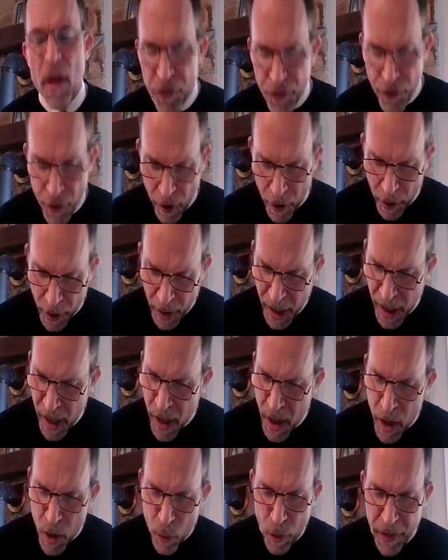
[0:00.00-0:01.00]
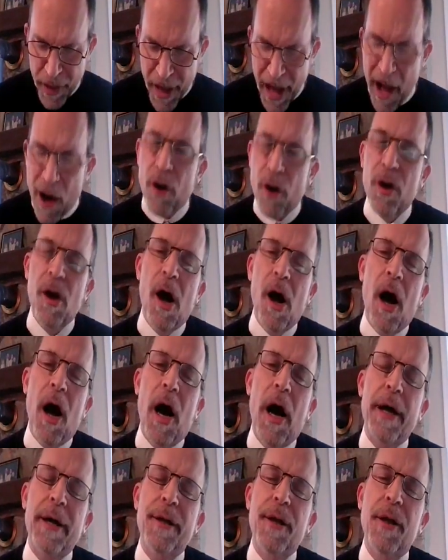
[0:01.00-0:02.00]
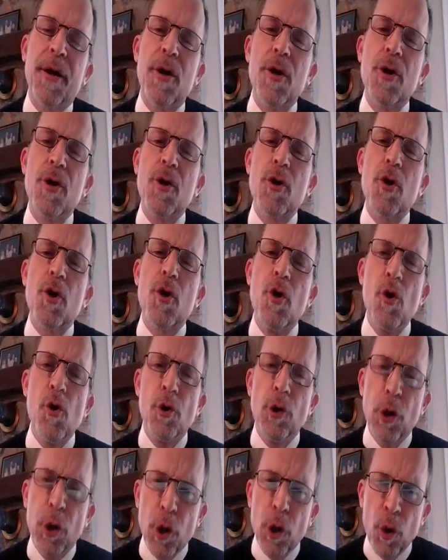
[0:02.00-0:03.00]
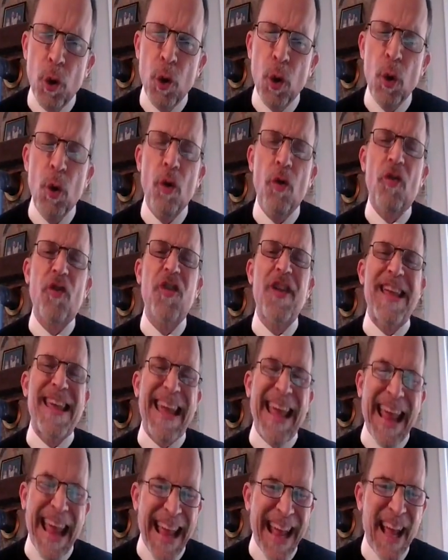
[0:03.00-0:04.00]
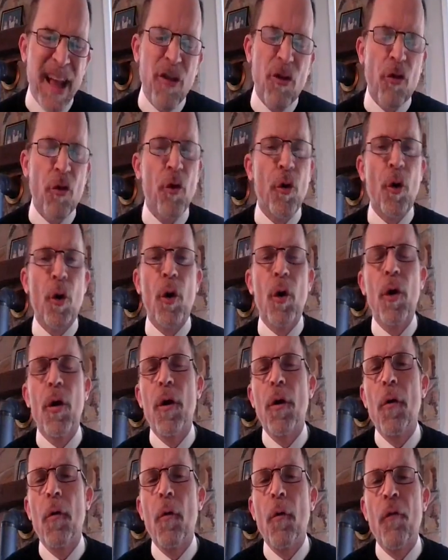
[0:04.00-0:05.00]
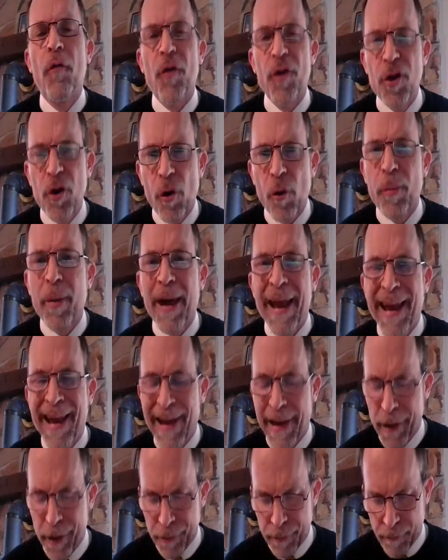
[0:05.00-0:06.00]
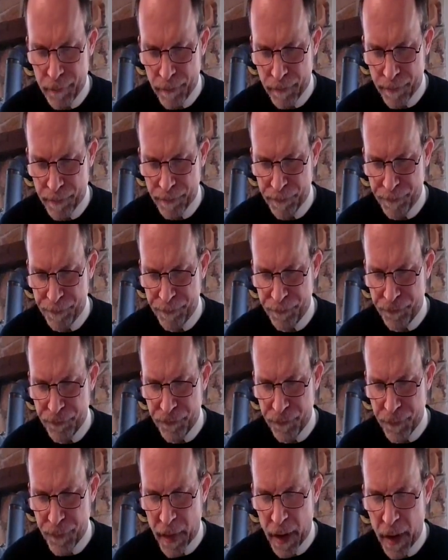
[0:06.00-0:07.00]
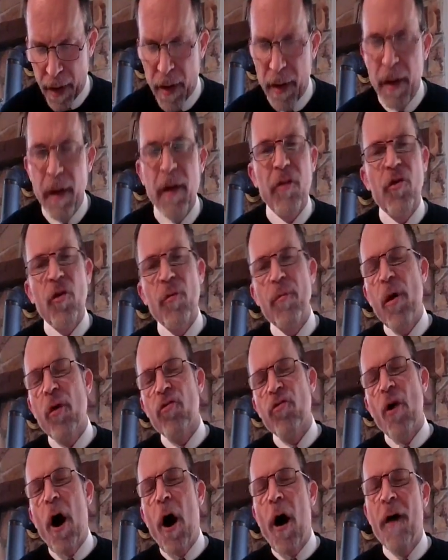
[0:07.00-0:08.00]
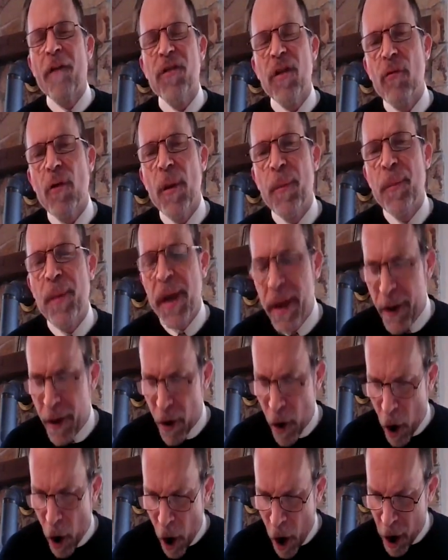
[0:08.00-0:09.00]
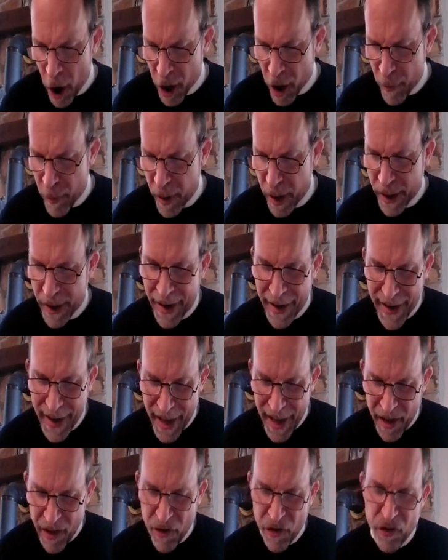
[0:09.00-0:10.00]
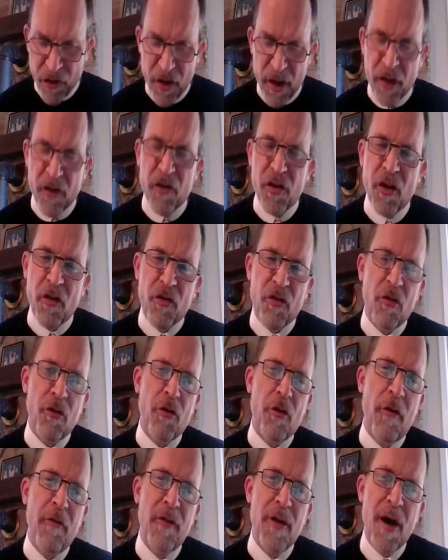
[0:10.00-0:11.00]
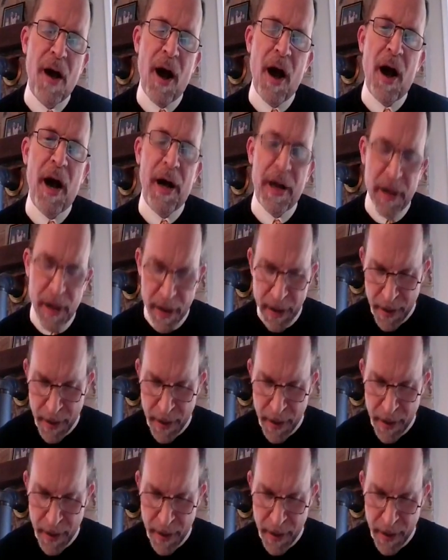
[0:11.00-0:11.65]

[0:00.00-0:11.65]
Thirdly, without God, you lose the answer for your pain. The most often repeated argument against the existence of God,